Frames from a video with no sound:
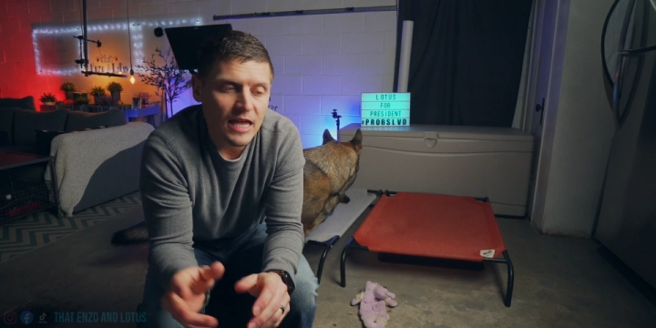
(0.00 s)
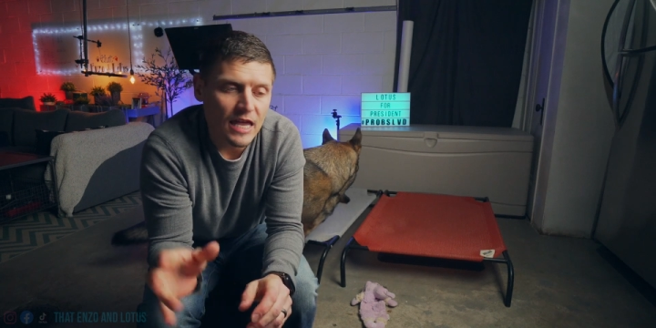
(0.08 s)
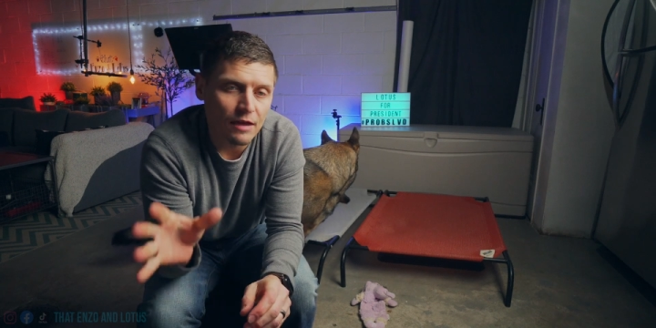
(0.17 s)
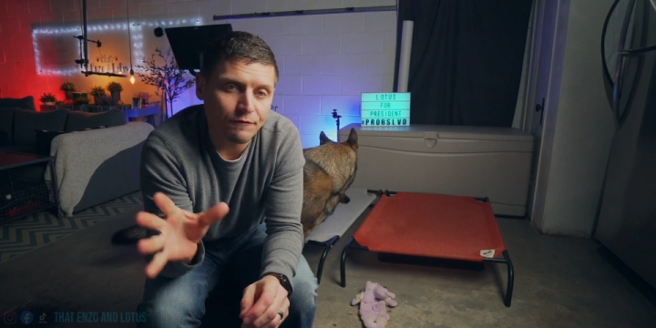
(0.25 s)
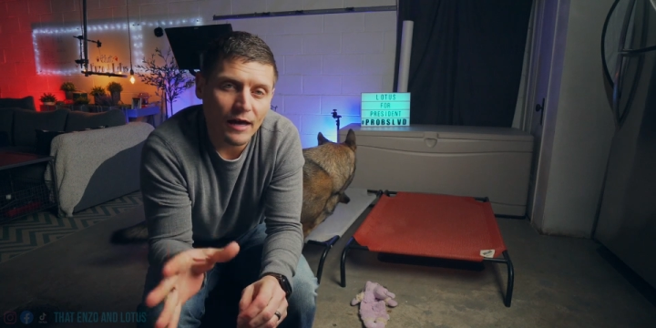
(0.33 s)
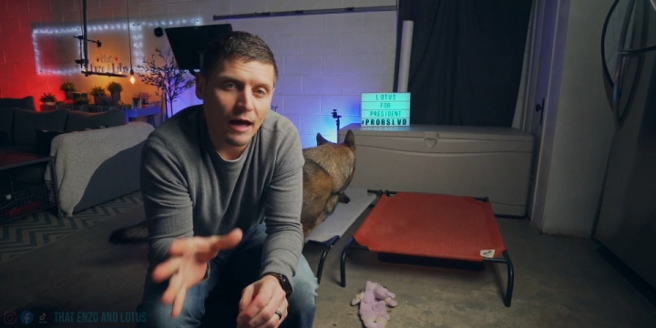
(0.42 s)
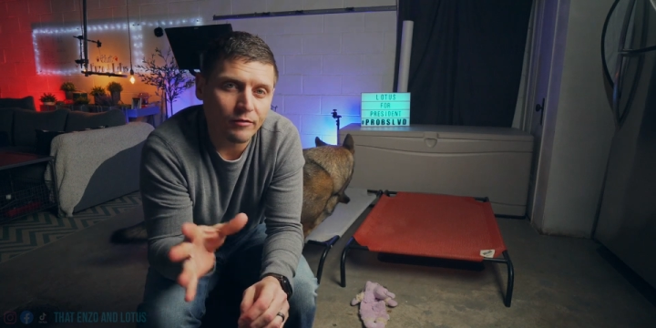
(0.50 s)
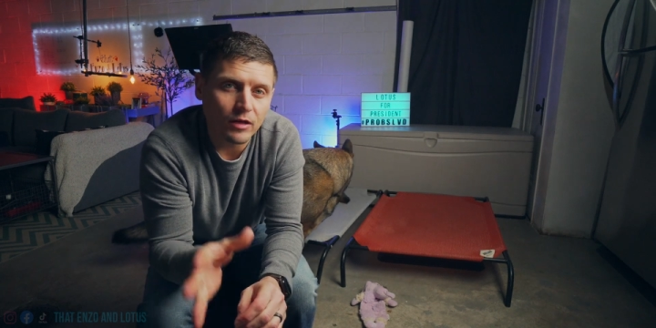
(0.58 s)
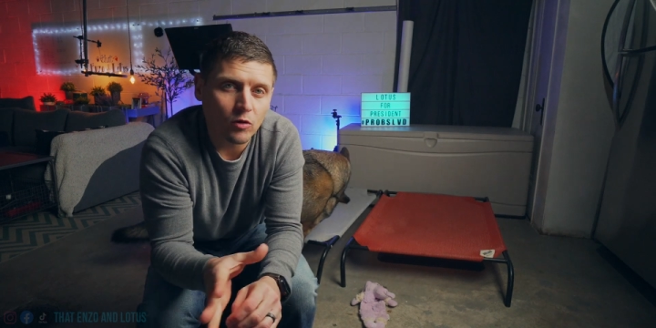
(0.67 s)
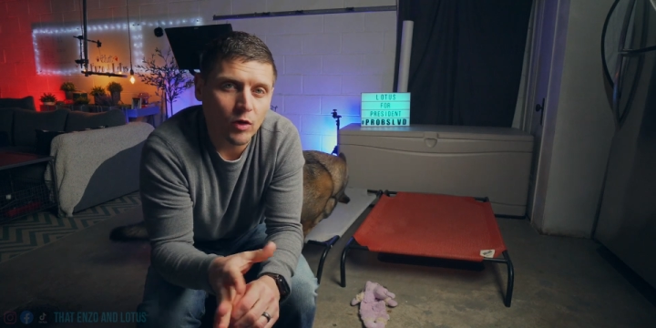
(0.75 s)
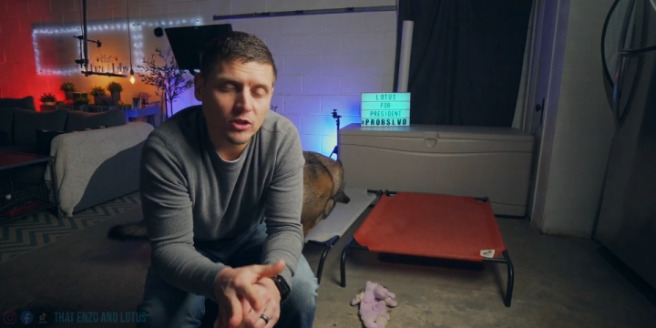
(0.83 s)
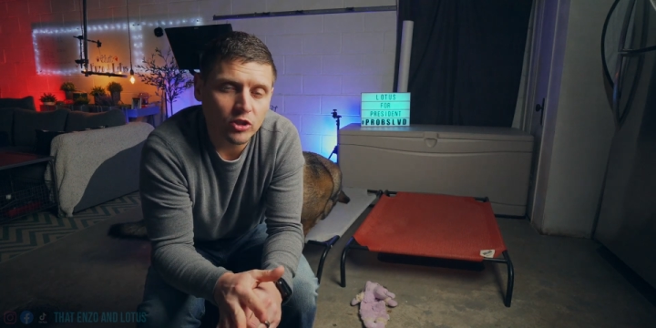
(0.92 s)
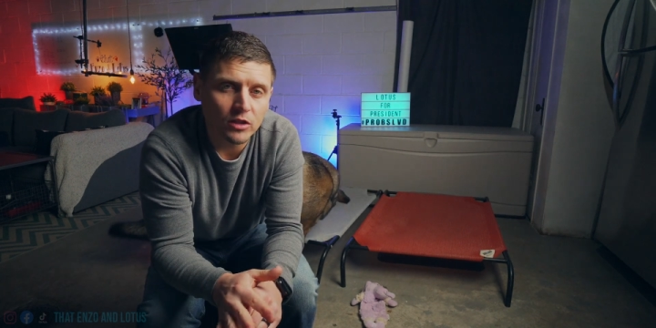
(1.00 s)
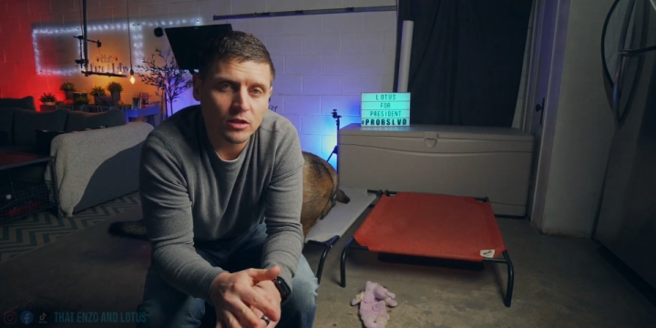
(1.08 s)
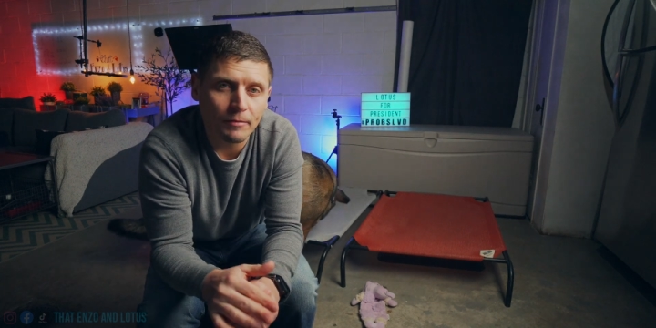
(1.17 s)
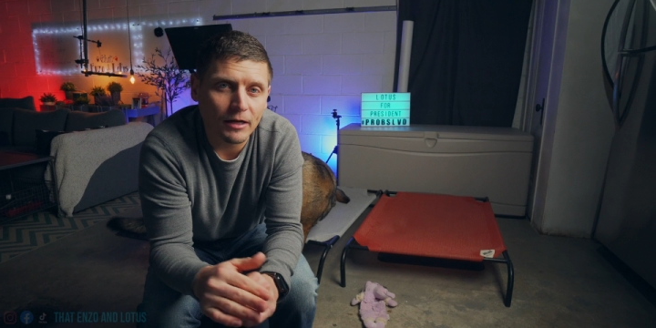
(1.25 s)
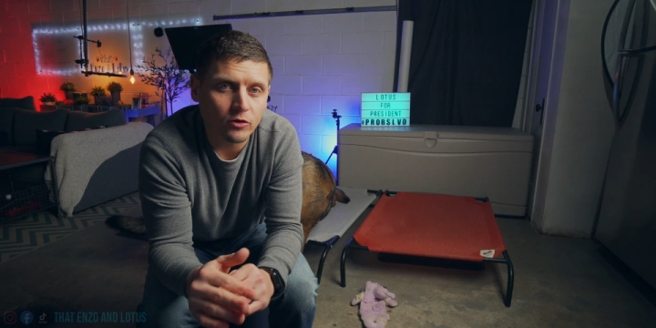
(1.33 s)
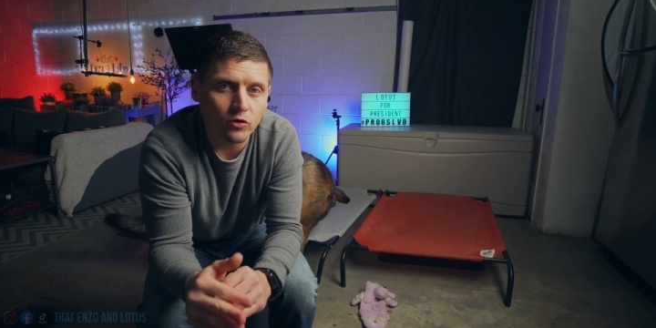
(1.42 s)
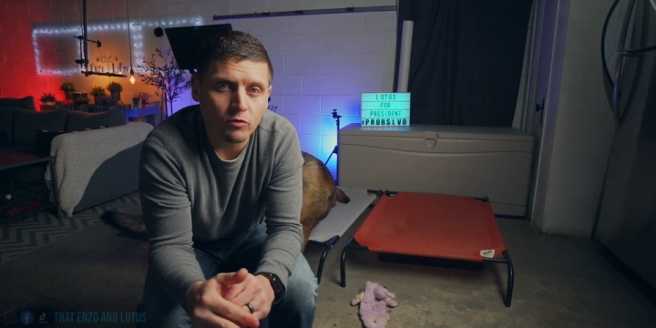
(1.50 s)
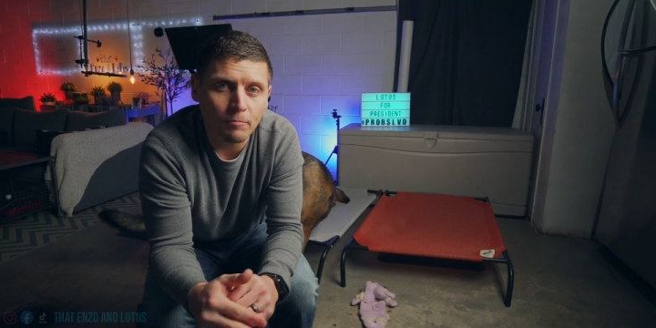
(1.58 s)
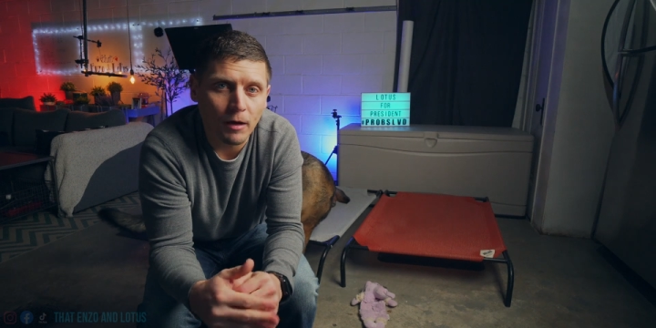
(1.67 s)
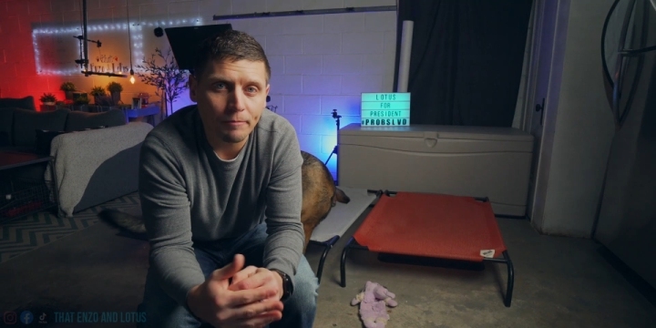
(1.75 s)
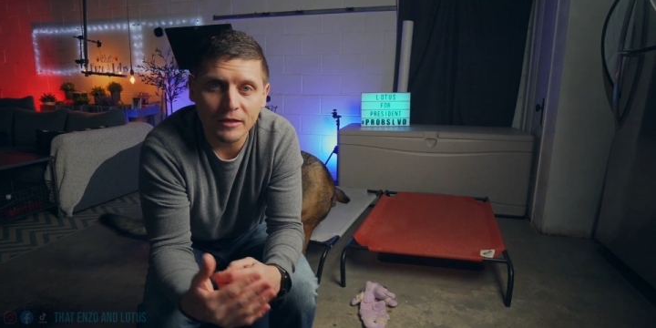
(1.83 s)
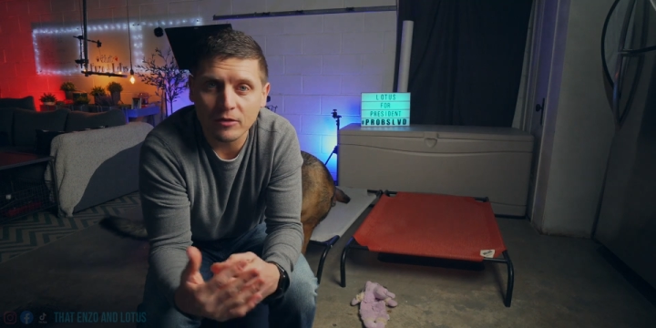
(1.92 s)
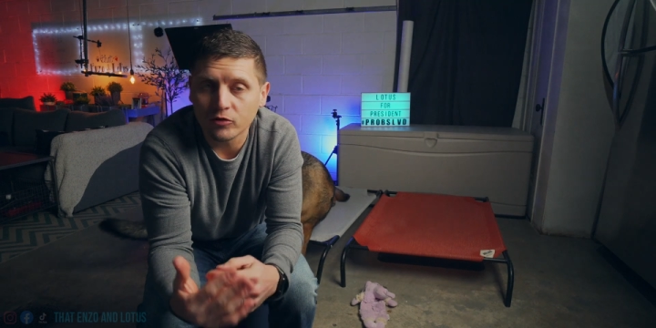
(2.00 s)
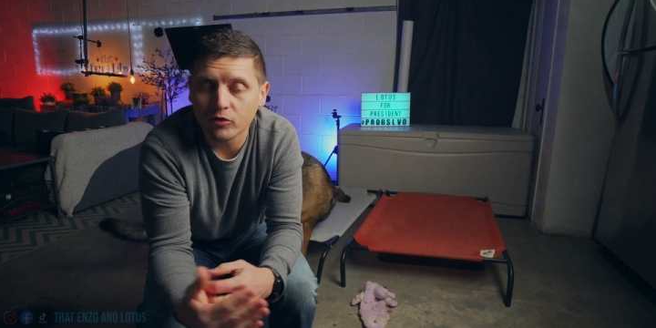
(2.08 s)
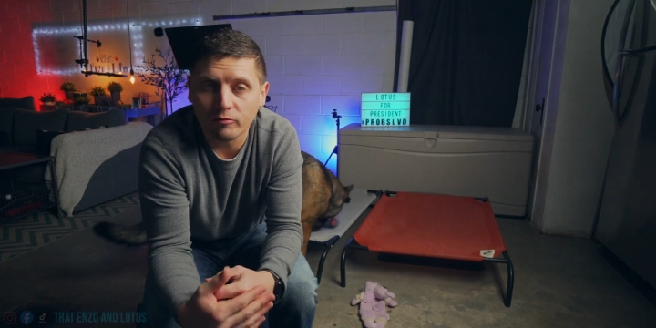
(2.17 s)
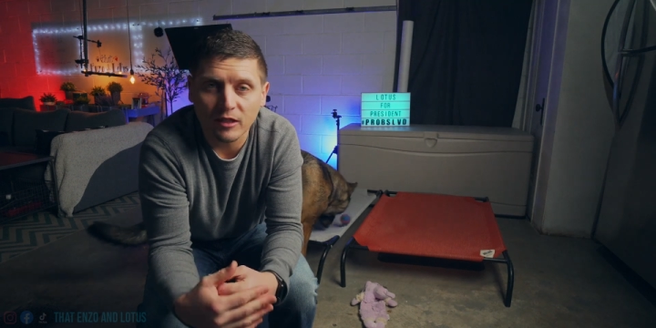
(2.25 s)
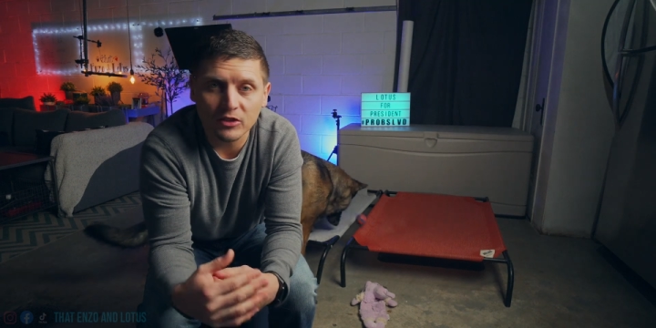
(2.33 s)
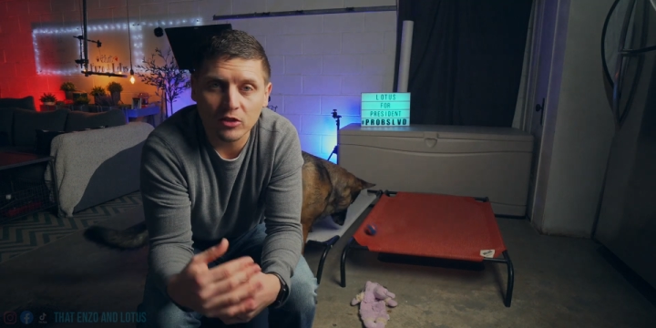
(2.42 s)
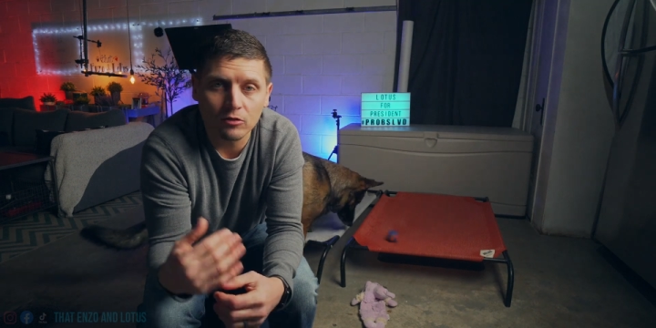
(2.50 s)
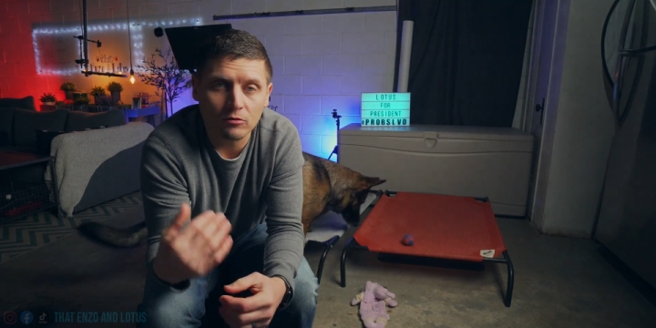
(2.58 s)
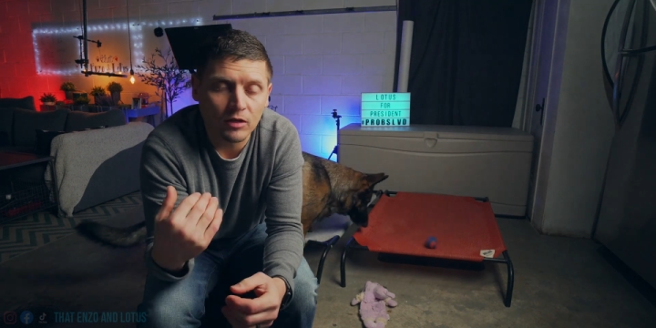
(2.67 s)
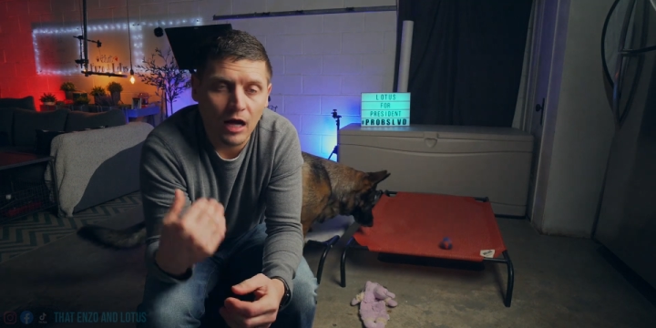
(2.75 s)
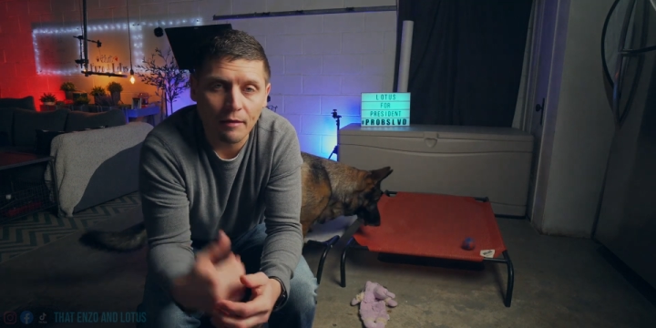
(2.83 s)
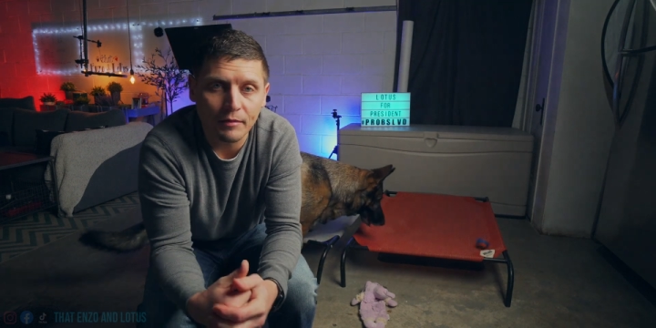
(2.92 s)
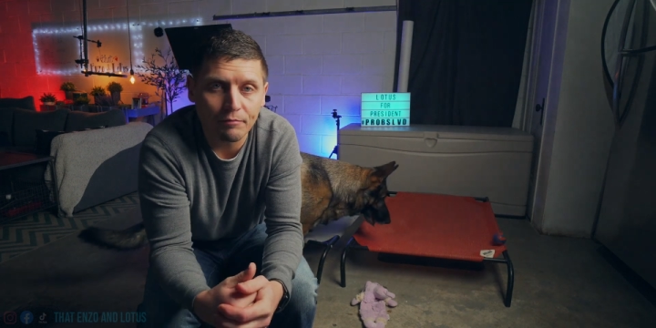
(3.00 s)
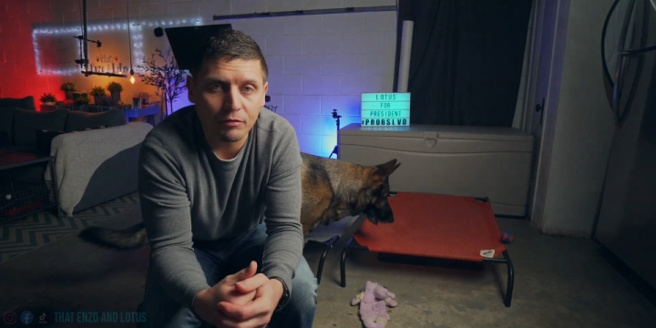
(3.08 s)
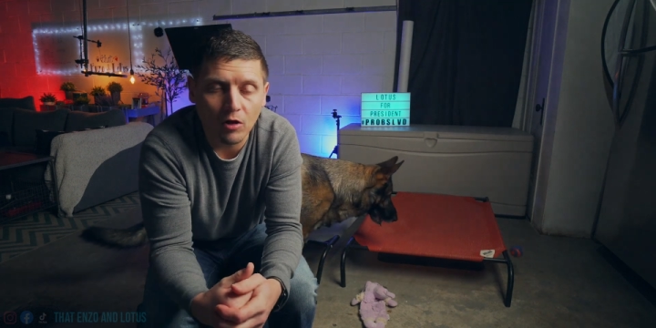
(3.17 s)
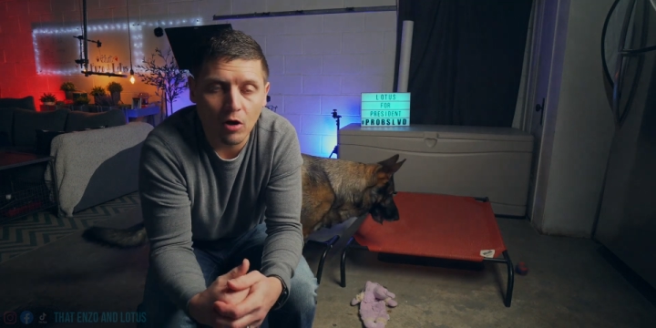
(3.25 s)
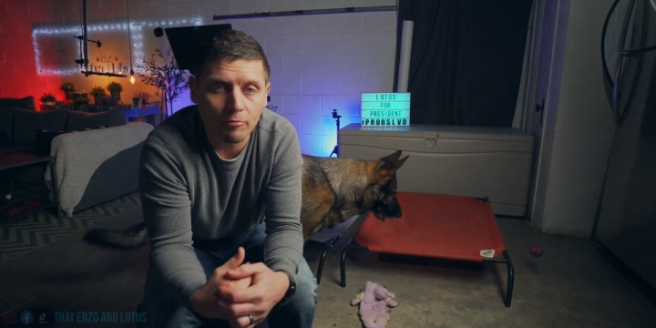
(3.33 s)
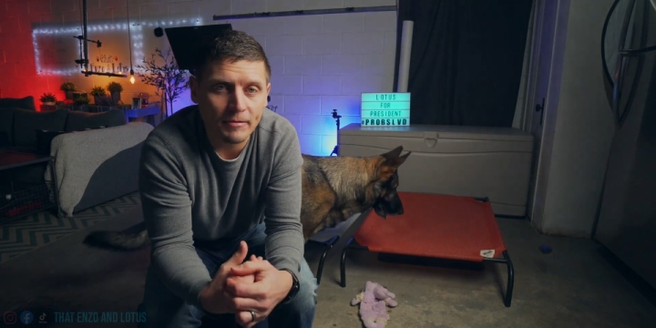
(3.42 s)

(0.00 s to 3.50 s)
If you have any questions about your new puppy or new rescue, comment below.